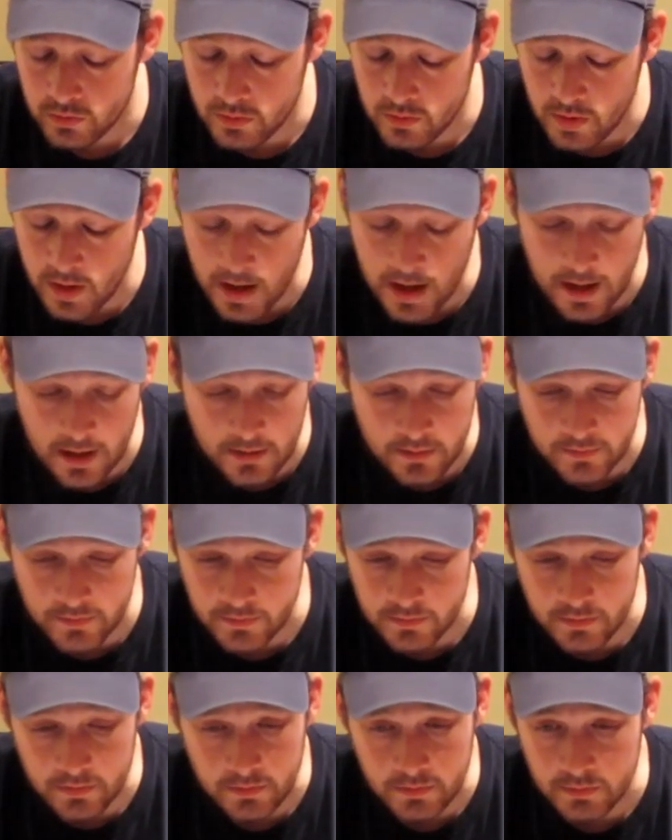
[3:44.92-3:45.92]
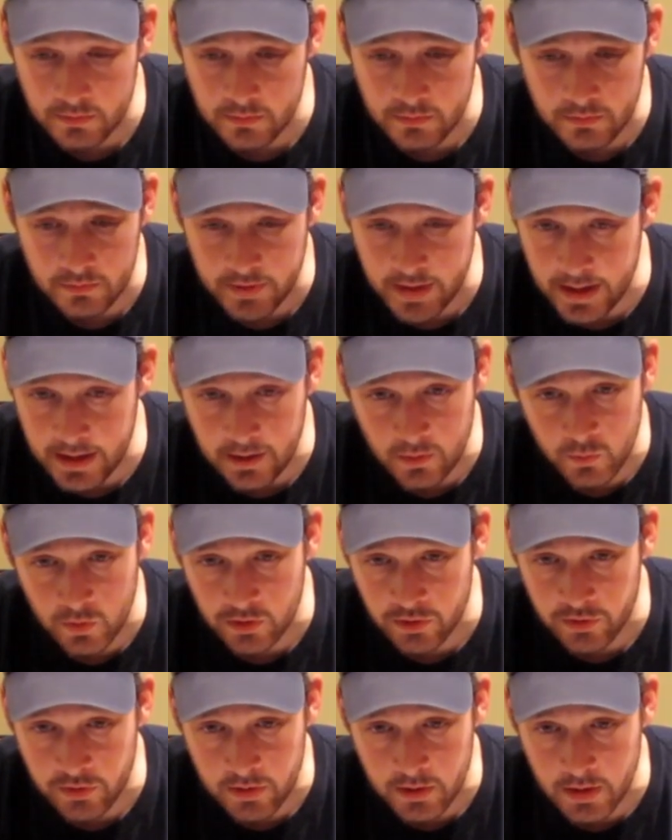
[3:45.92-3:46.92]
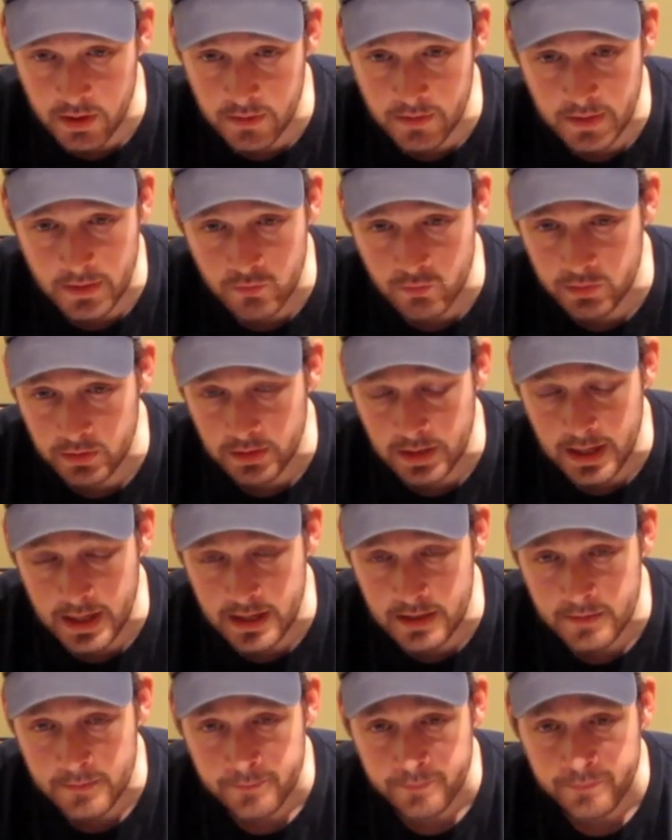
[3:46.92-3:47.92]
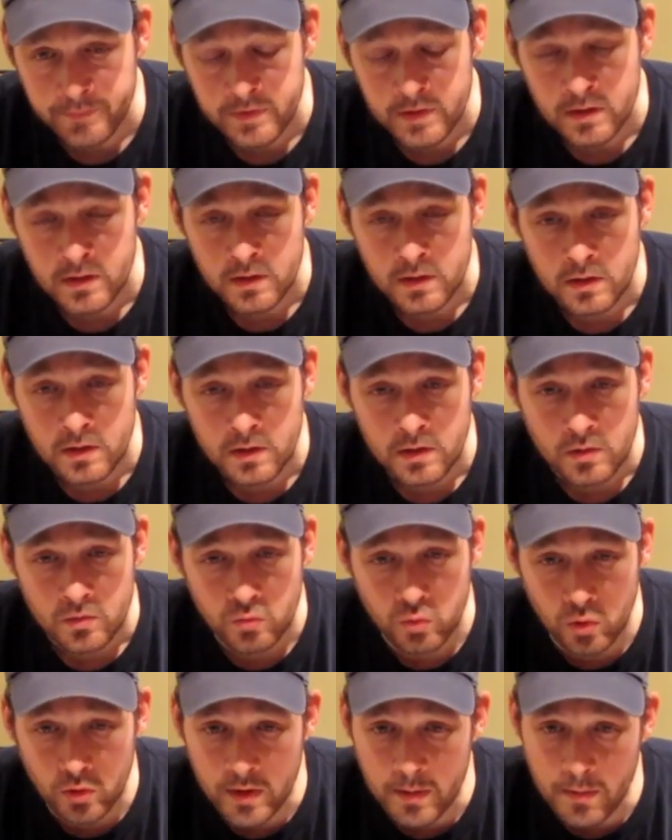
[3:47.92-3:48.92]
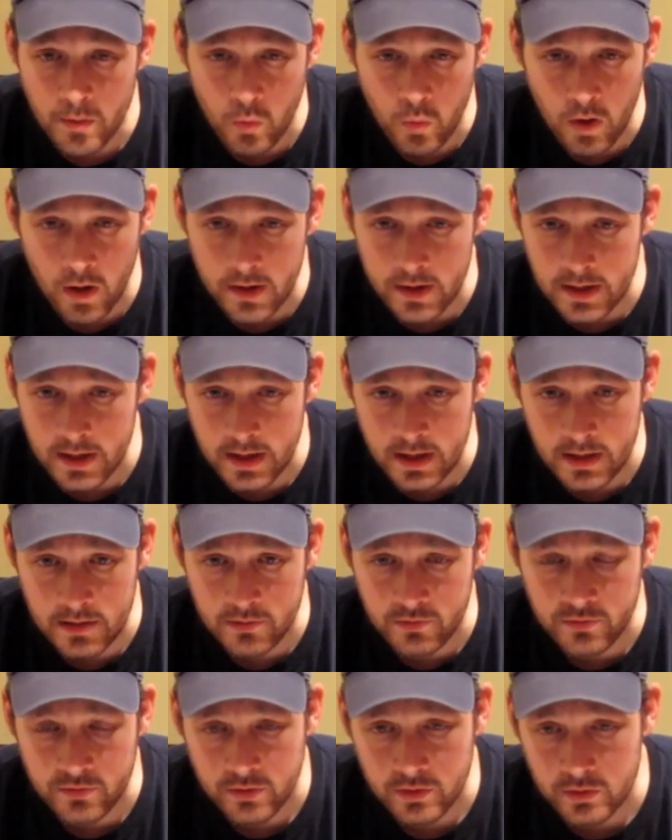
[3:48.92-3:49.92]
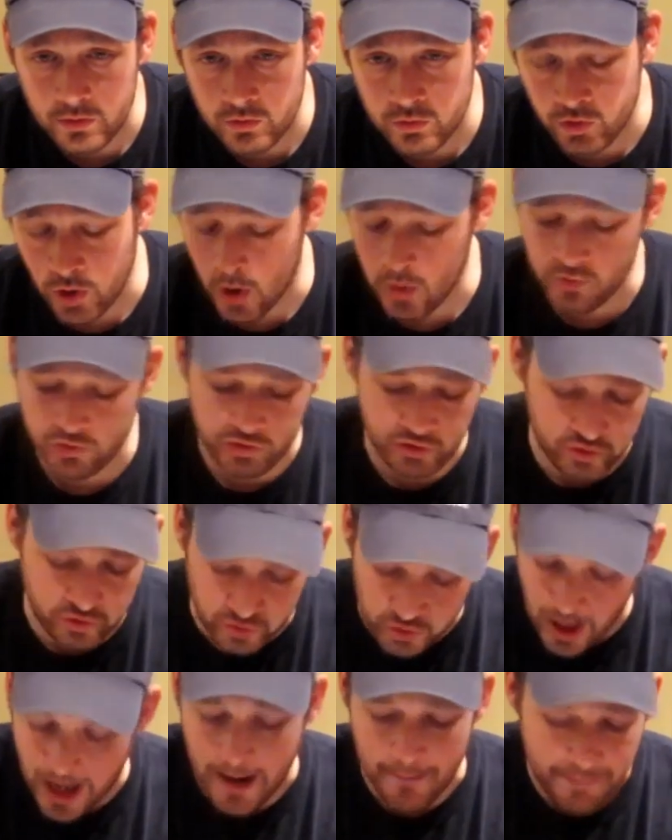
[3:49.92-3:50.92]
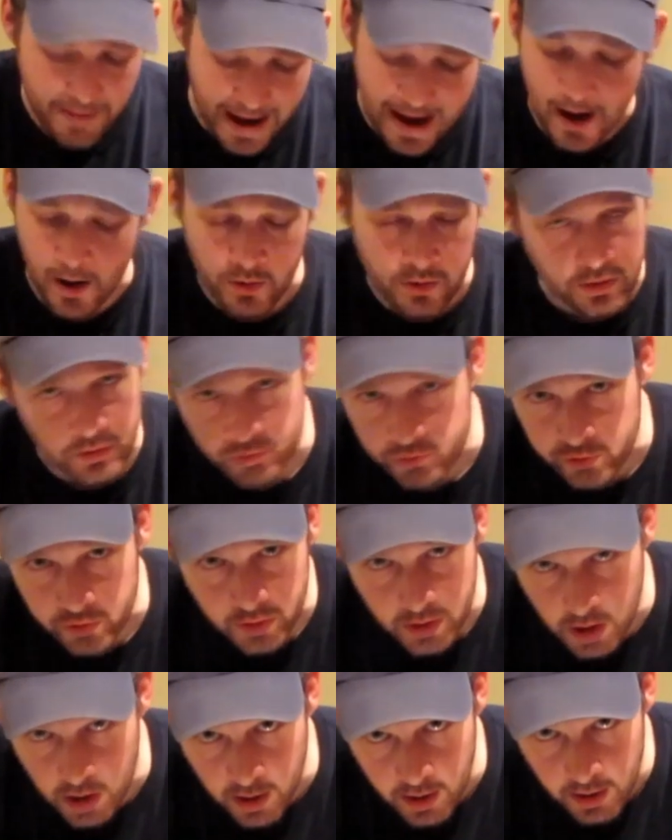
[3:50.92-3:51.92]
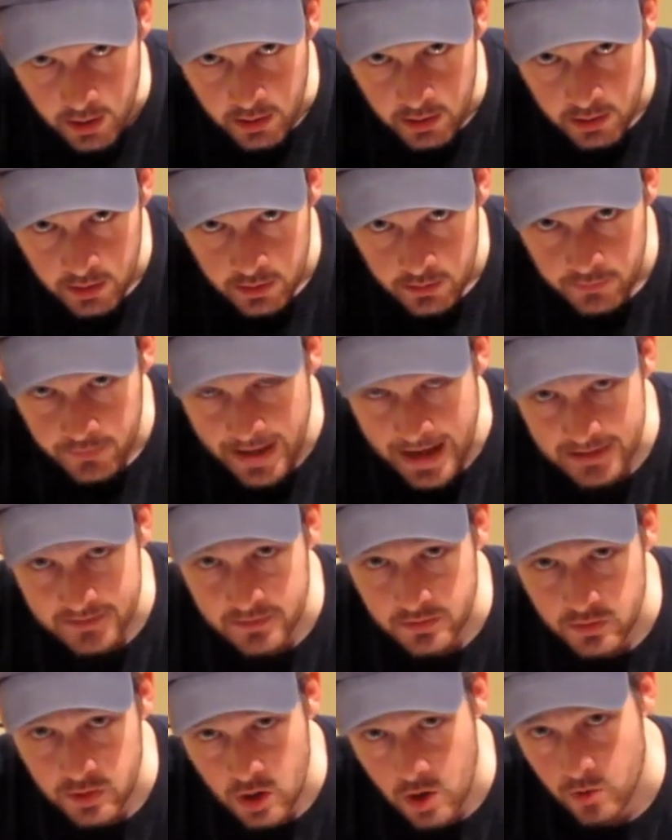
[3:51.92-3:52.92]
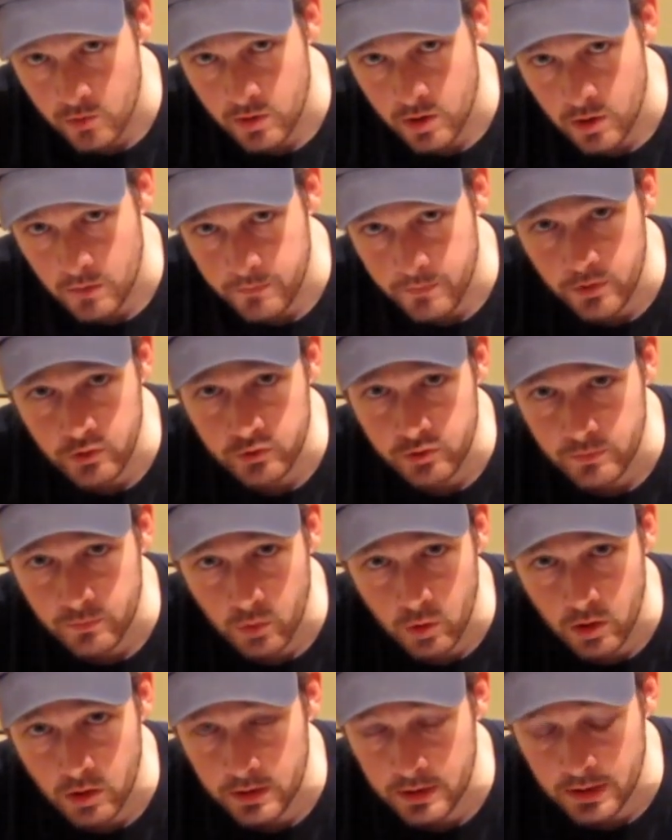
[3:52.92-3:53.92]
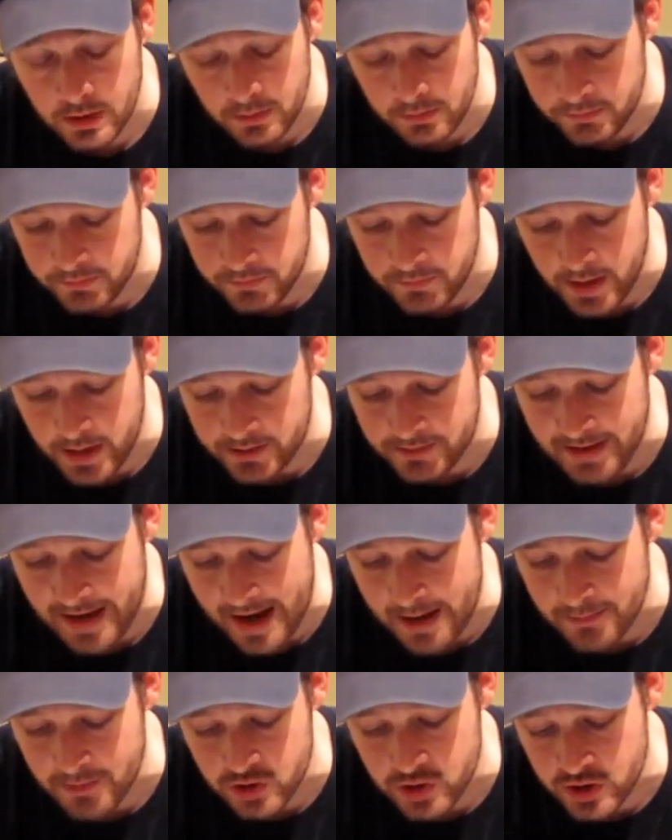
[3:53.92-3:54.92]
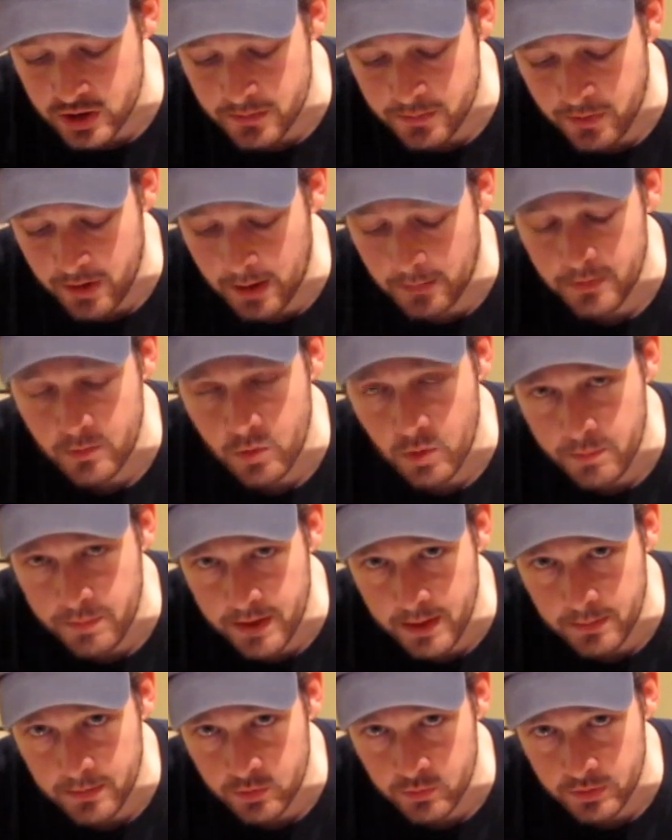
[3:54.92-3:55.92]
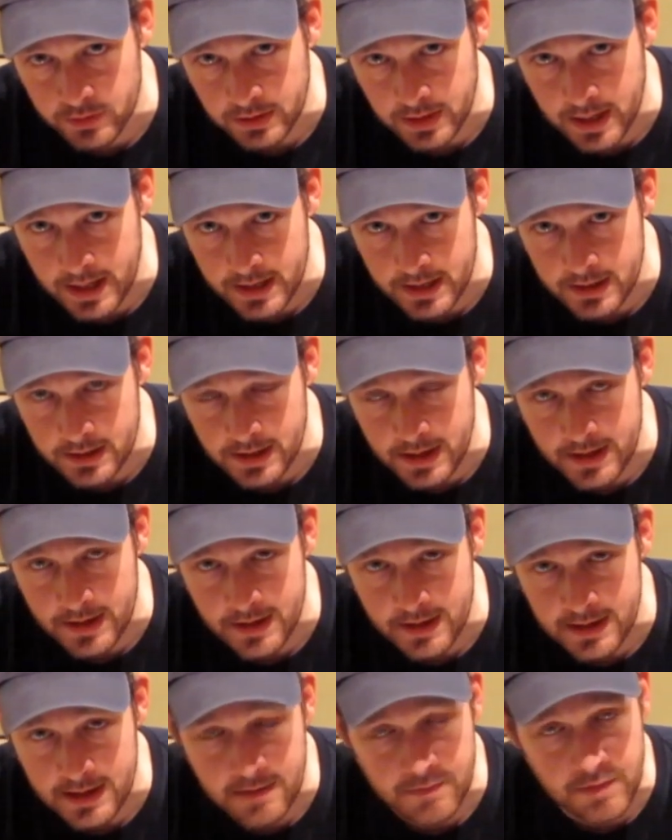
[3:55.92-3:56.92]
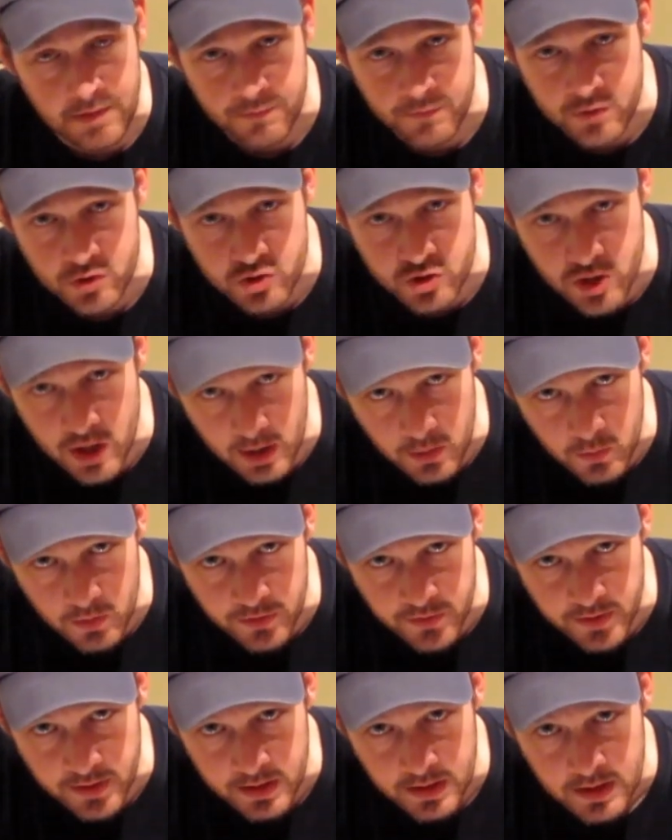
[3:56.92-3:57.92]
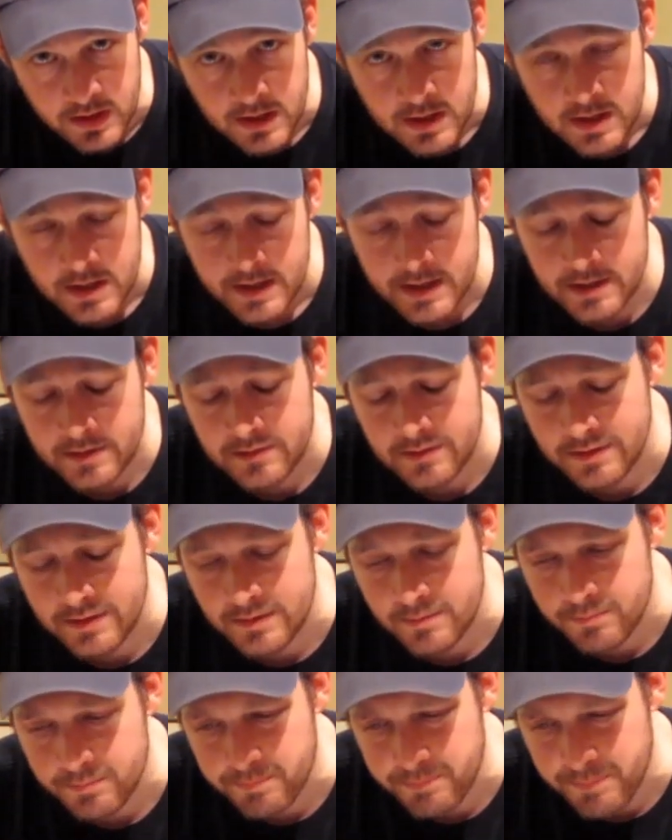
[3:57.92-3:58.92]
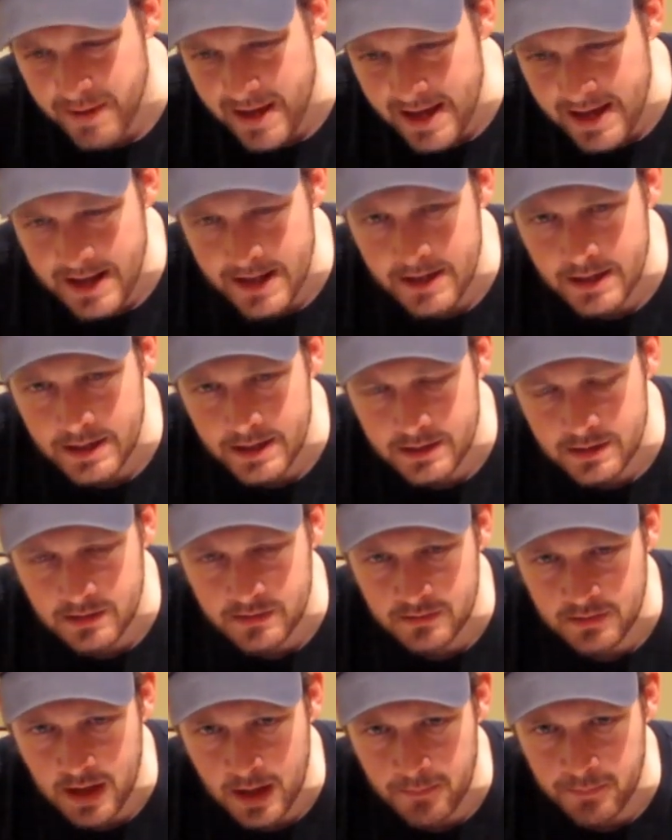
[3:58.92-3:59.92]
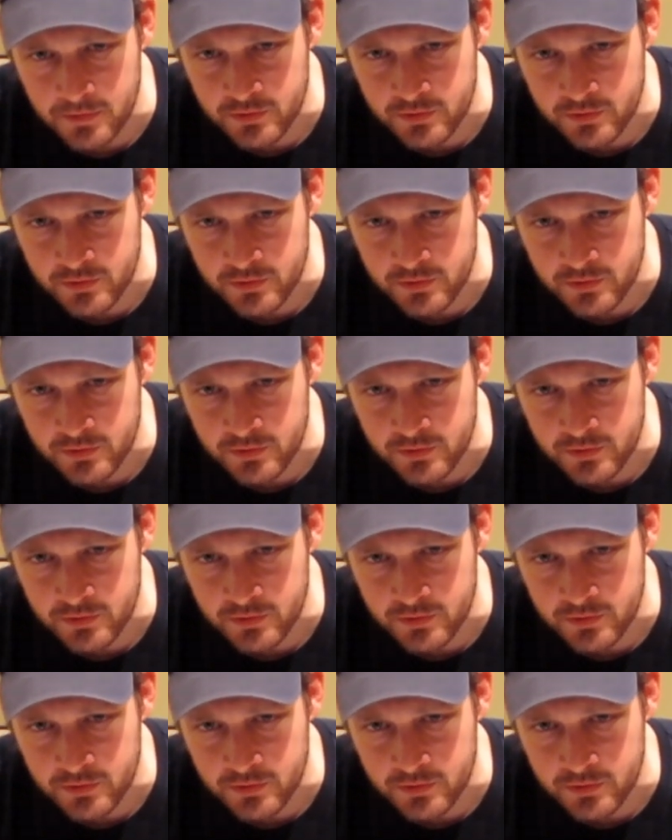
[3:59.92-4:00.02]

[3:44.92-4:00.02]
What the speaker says: and take it with you and then relight it. Rule number 1 is don't stomp out your cigar. That's a no-no. First of all, it'll get damaged and you probably won't be able to relight it. And then even if you're done with it, it's bad etiquette to stomp your